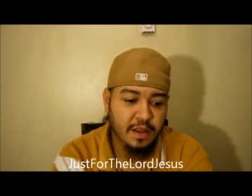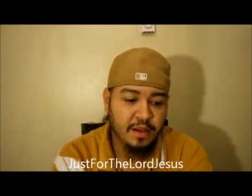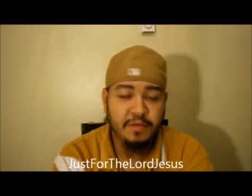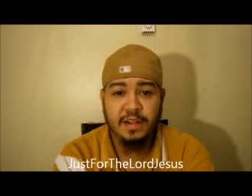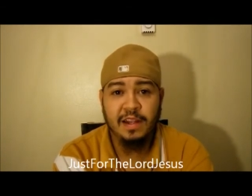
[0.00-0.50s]

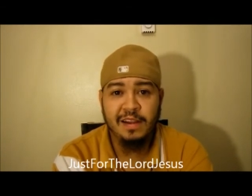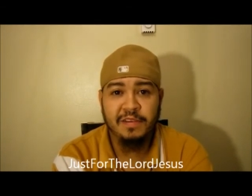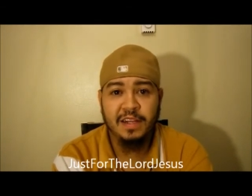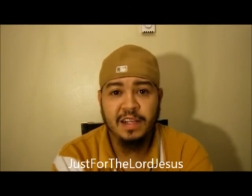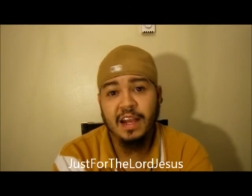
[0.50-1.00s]
If I did leave
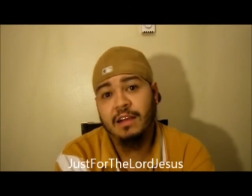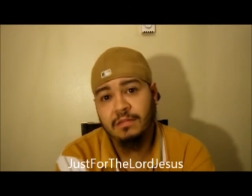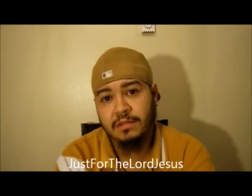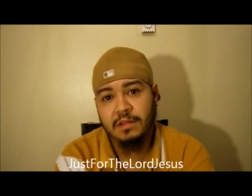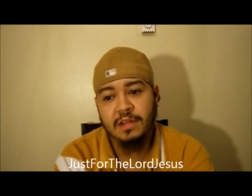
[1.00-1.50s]
anything out,
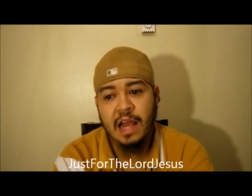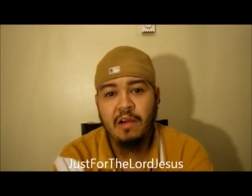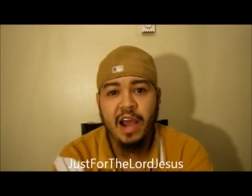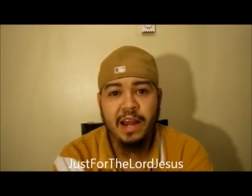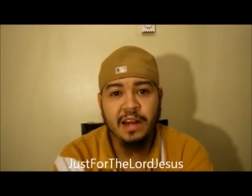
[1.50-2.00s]

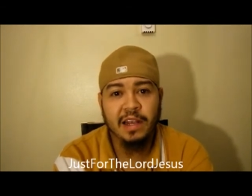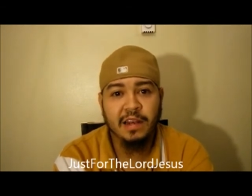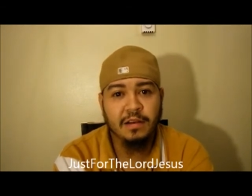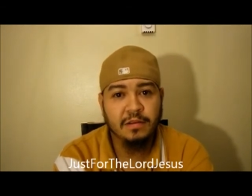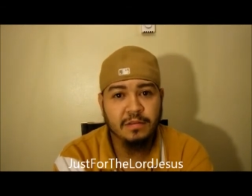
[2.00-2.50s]
I'll add it later.
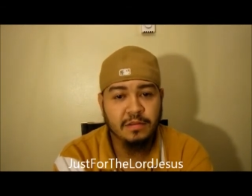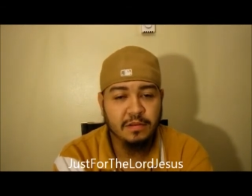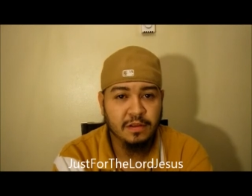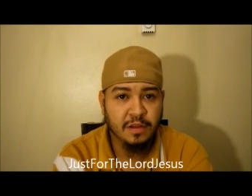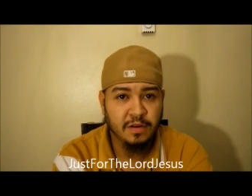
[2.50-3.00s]

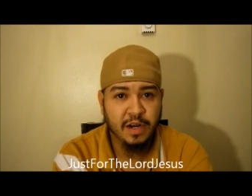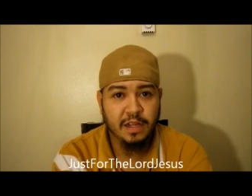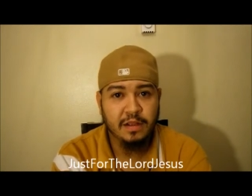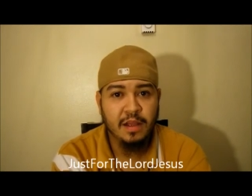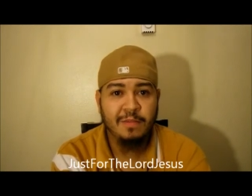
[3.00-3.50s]
Alright,
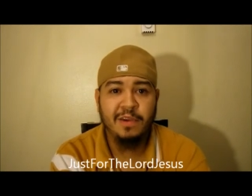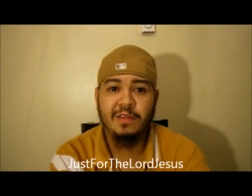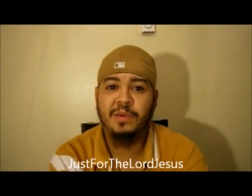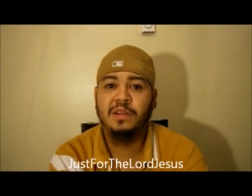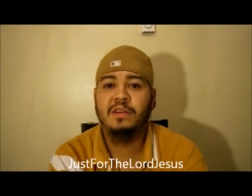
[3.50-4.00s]
may the
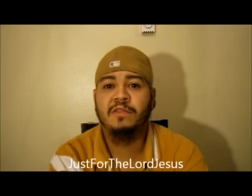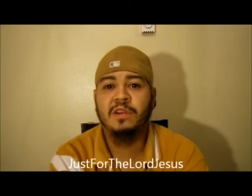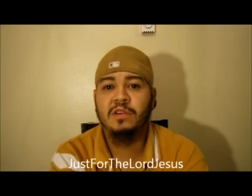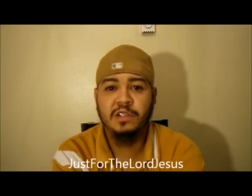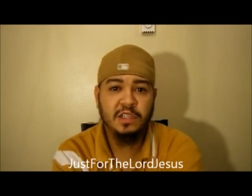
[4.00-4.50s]
peace of our
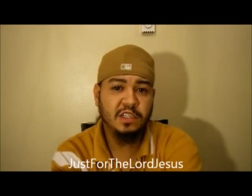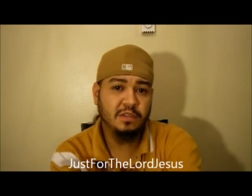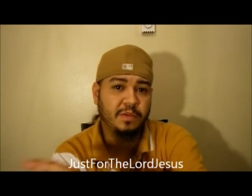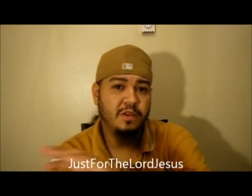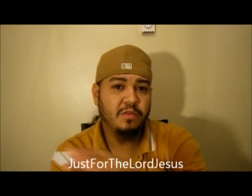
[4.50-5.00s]
Lord Jesus
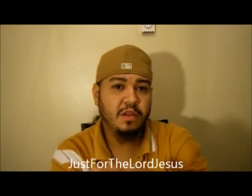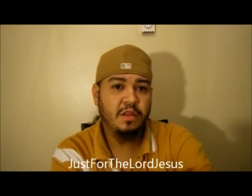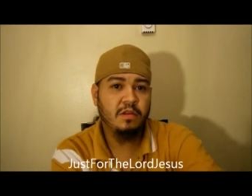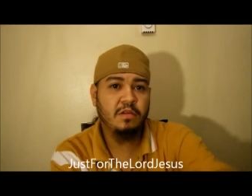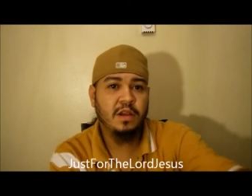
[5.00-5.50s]
be with
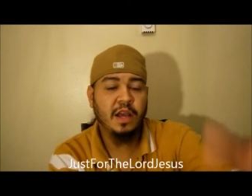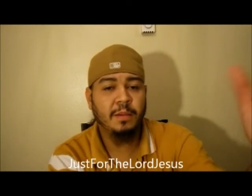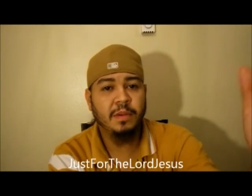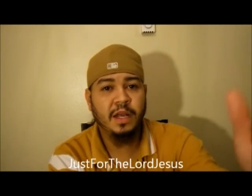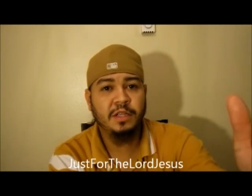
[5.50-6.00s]
you. God
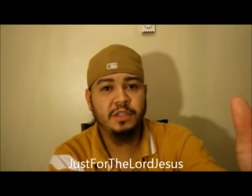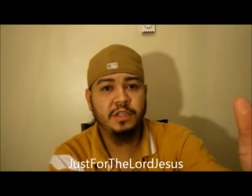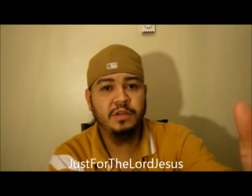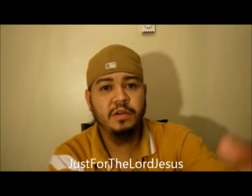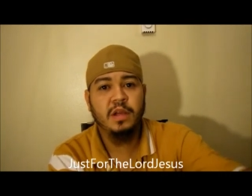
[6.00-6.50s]
bless
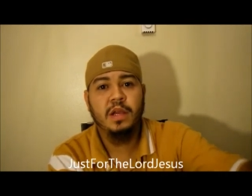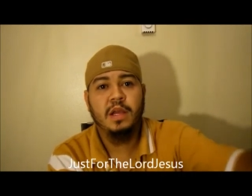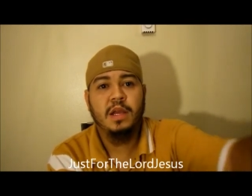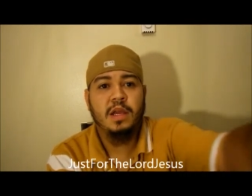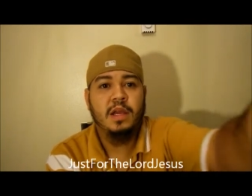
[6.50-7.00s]
you.
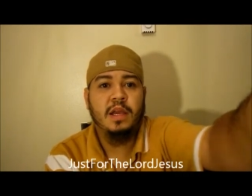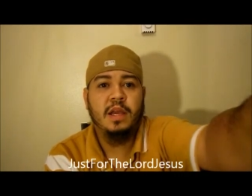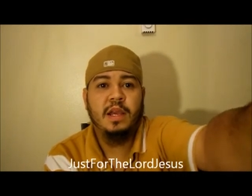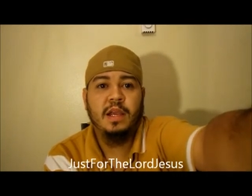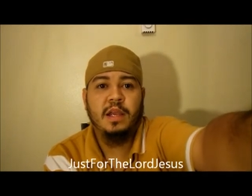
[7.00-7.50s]

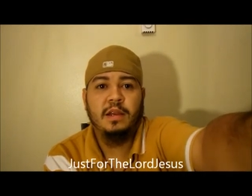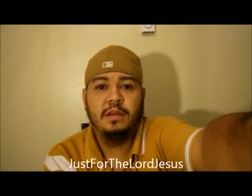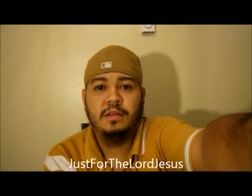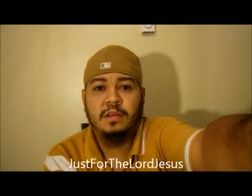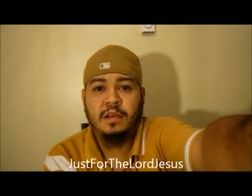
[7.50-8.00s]
And
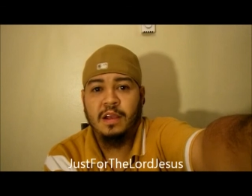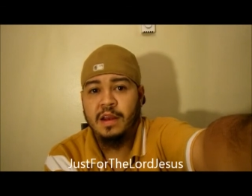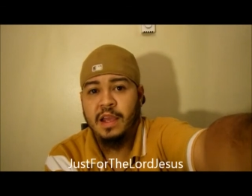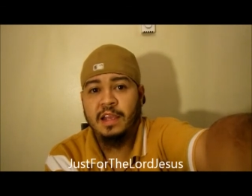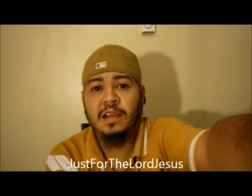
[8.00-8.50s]
good
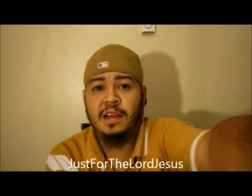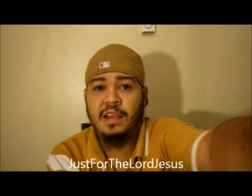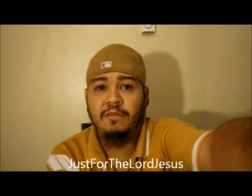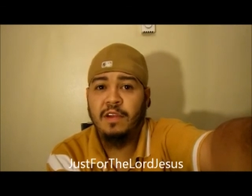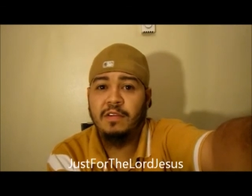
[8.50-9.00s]
night, good
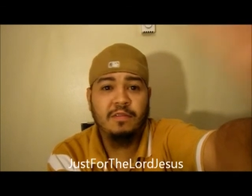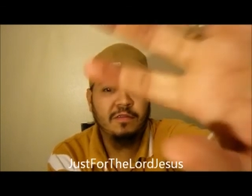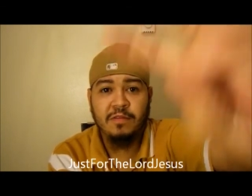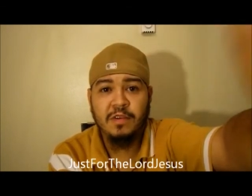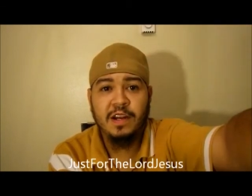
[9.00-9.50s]
evening,
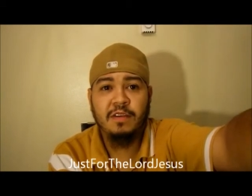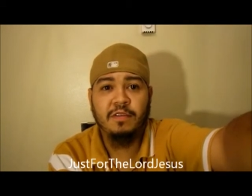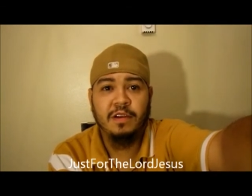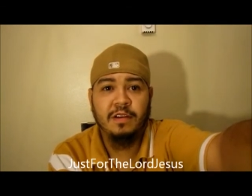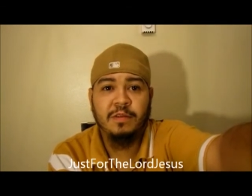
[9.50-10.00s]
whatever.
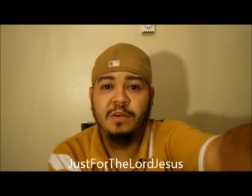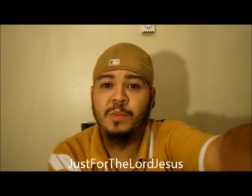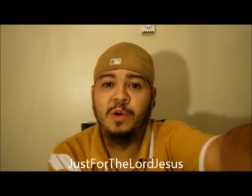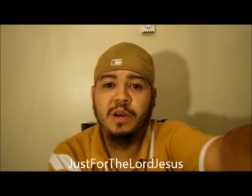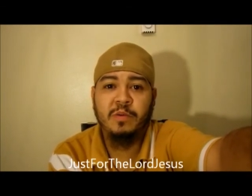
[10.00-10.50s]
Good
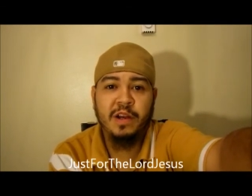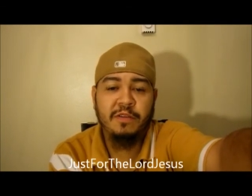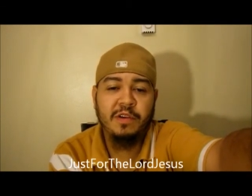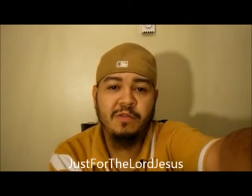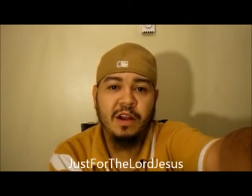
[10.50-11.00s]
morning,
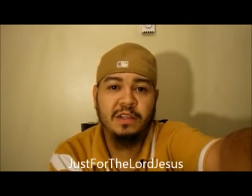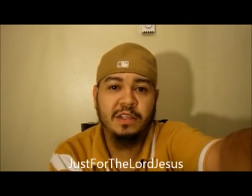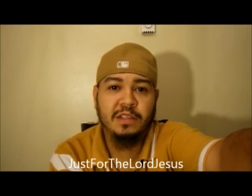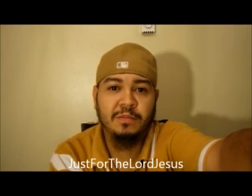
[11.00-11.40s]
whenever you watch this.